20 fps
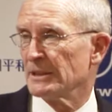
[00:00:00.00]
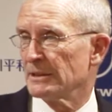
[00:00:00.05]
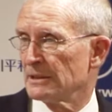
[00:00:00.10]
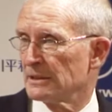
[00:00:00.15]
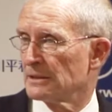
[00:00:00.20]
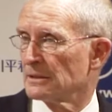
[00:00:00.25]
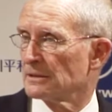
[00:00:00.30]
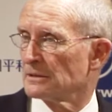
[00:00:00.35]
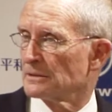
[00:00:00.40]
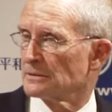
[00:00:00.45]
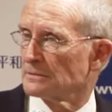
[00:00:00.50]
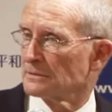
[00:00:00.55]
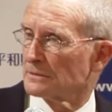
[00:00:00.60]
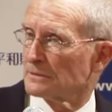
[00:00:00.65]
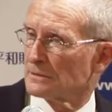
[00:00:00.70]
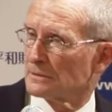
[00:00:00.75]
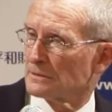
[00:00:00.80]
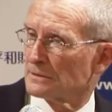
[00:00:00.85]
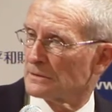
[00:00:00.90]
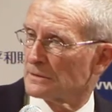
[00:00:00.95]
be
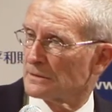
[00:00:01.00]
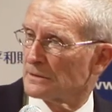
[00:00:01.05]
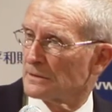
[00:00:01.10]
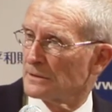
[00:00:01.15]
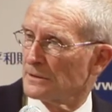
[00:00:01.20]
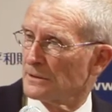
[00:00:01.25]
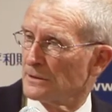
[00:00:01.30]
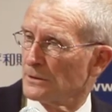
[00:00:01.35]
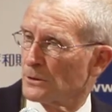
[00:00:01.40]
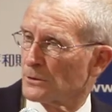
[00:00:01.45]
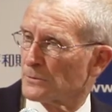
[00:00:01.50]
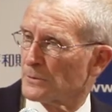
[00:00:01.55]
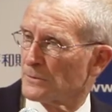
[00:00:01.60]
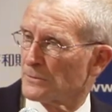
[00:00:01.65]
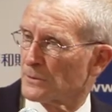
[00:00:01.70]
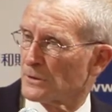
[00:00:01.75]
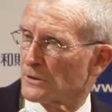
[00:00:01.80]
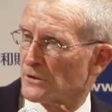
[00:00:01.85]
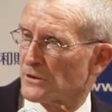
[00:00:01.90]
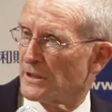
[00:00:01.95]

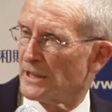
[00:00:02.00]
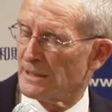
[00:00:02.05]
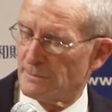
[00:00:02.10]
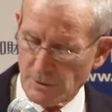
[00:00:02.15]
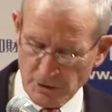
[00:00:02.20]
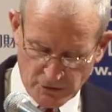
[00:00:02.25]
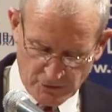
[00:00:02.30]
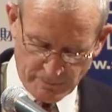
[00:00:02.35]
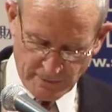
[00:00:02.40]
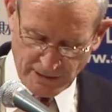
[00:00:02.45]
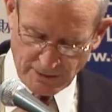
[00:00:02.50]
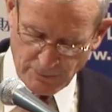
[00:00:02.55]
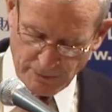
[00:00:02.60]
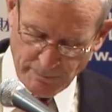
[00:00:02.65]
useful for its neighbors, but it